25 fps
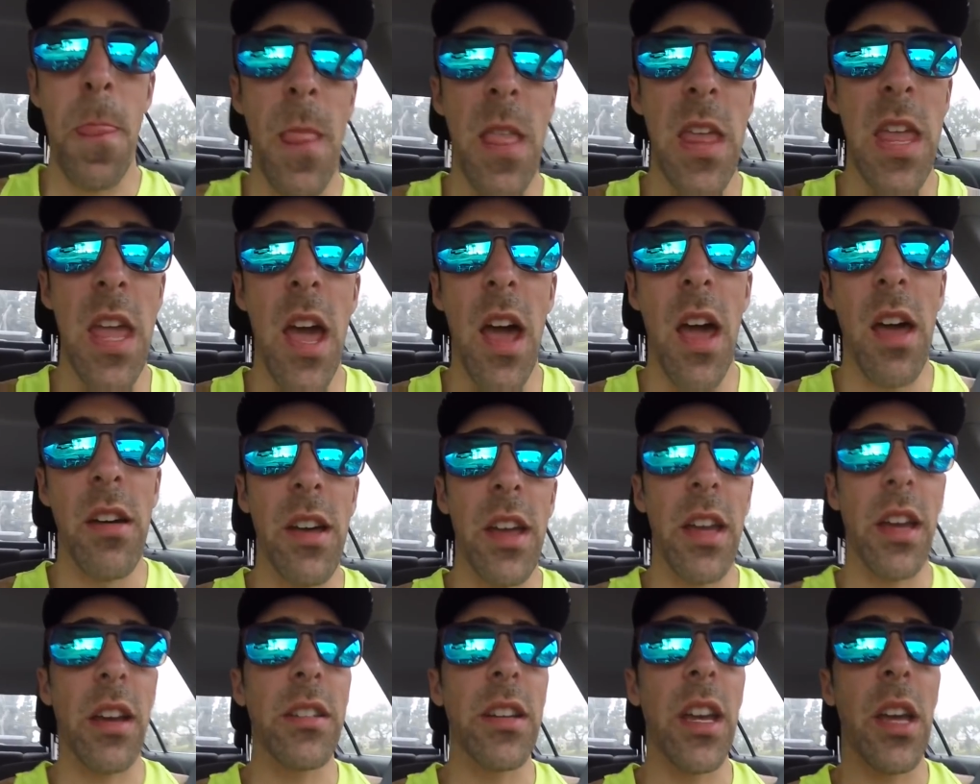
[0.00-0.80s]
Yeah,
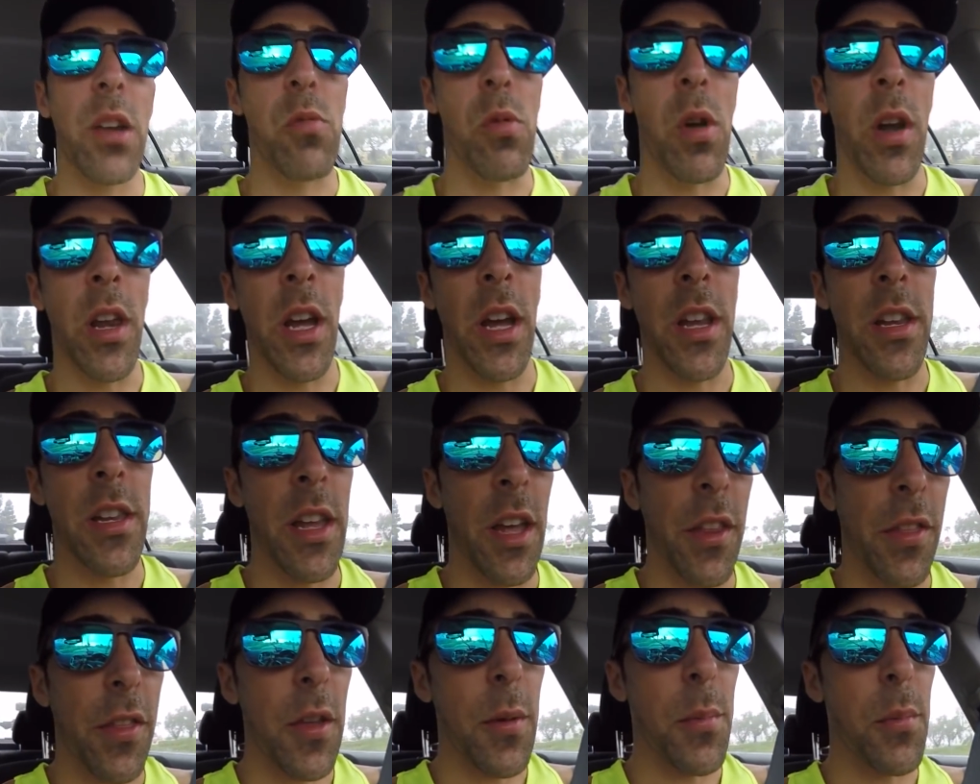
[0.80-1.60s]
I like running on
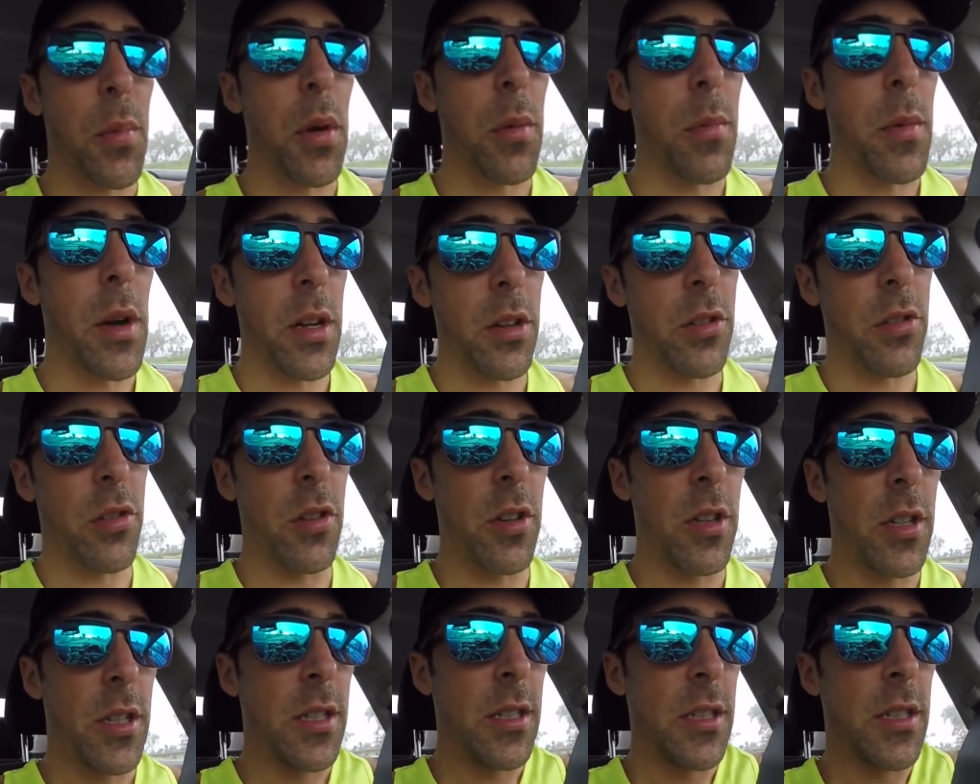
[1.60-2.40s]
nothing pretty much.
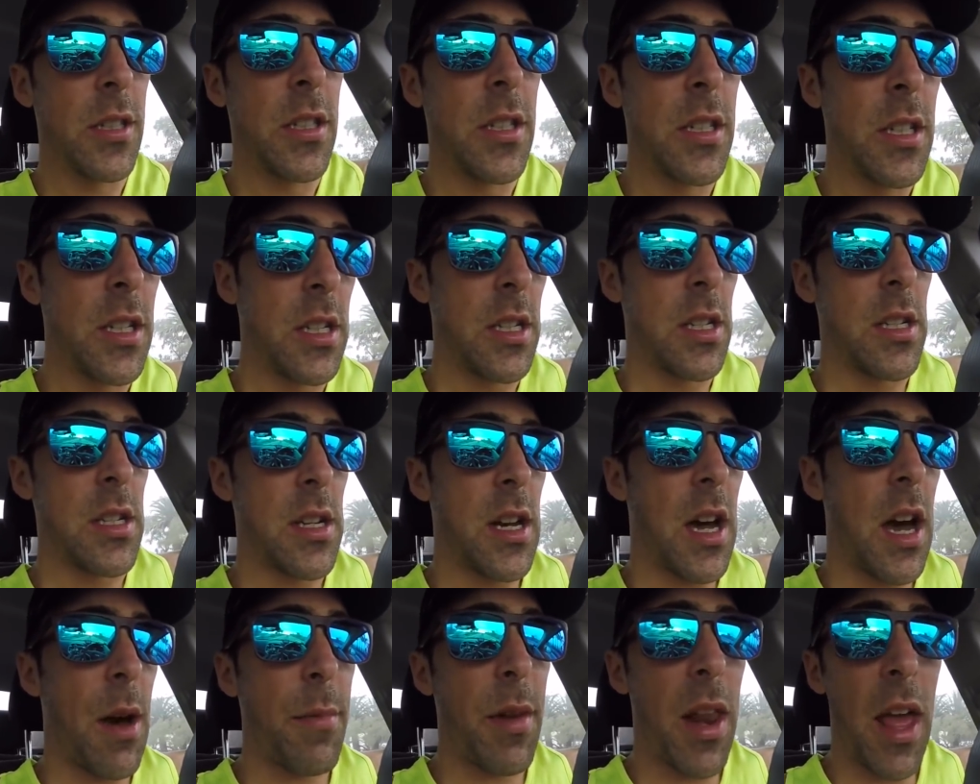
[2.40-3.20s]

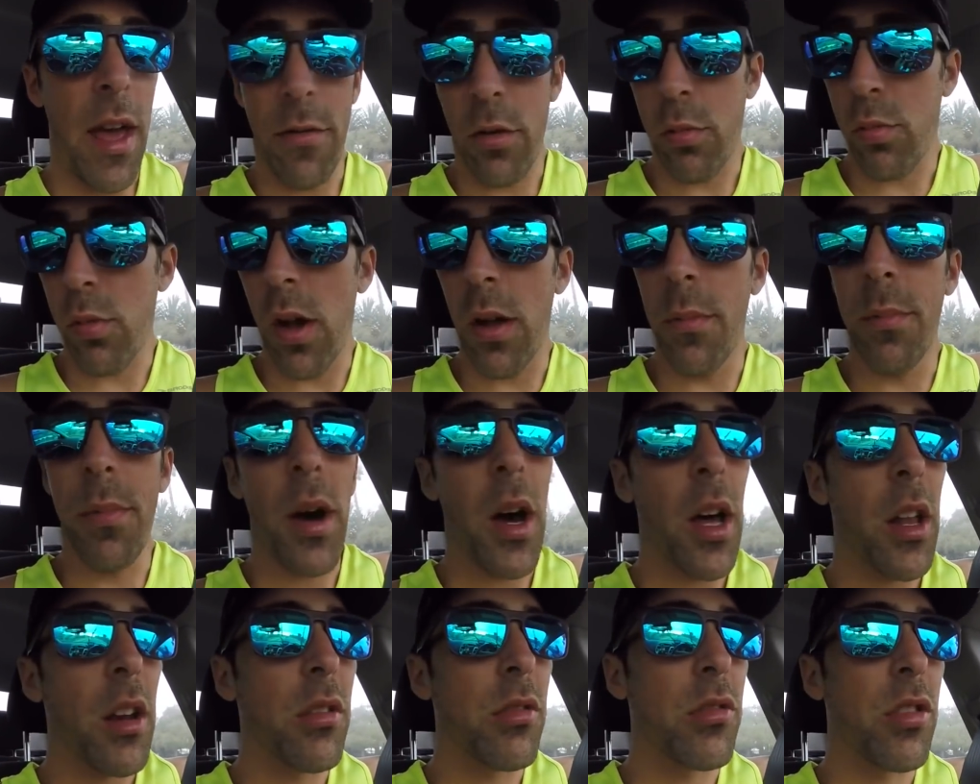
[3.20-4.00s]
I'm gonna have a run
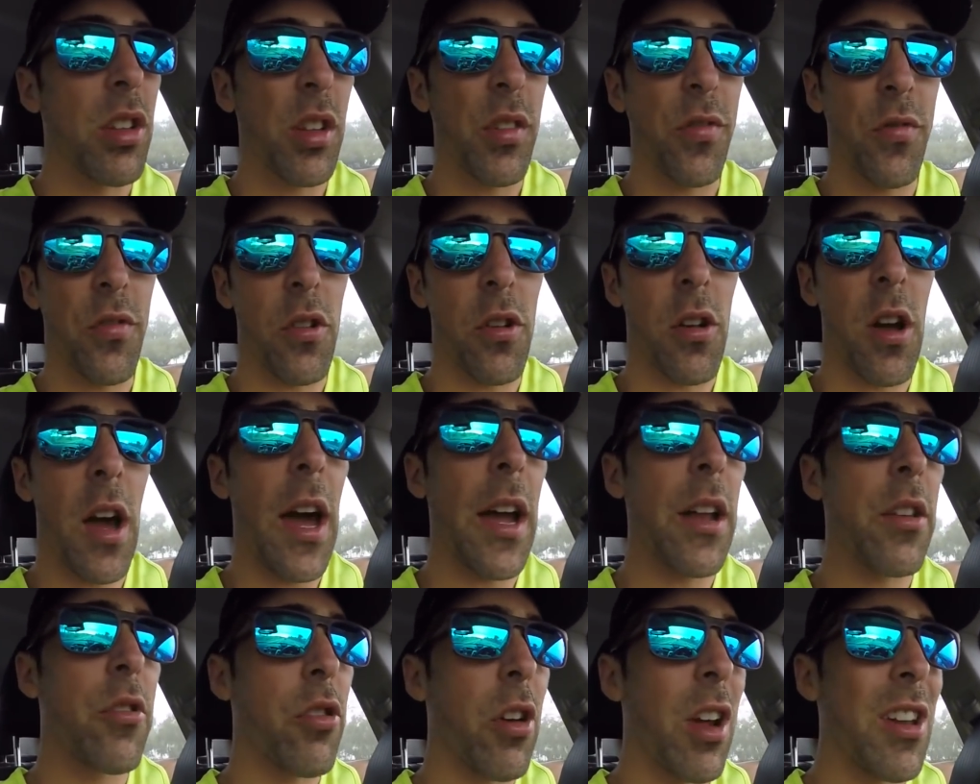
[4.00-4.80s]
bottle just for
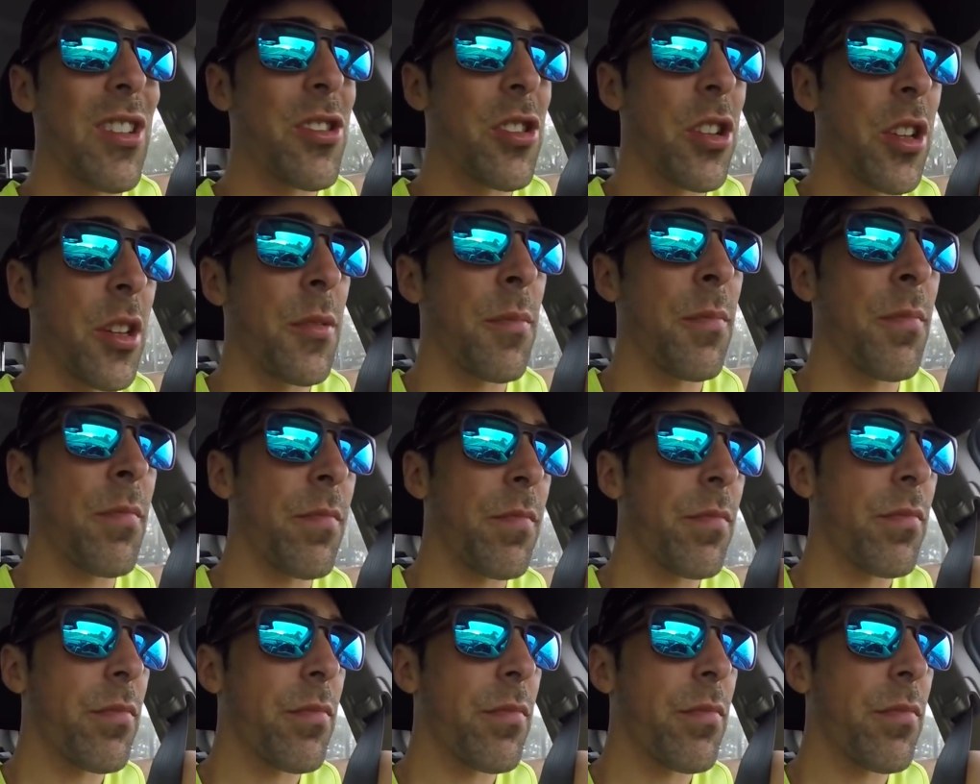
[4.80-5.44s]
hydration,